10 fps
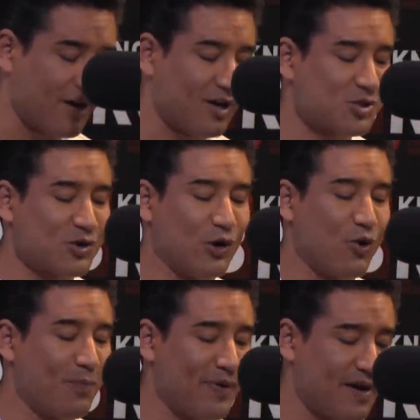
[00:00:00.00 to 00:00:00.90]
Oscar
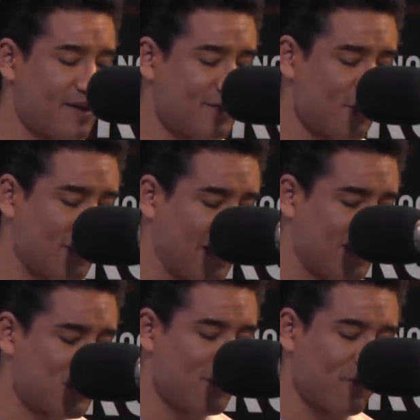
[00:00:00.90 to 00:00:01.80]
Lopez, no relation,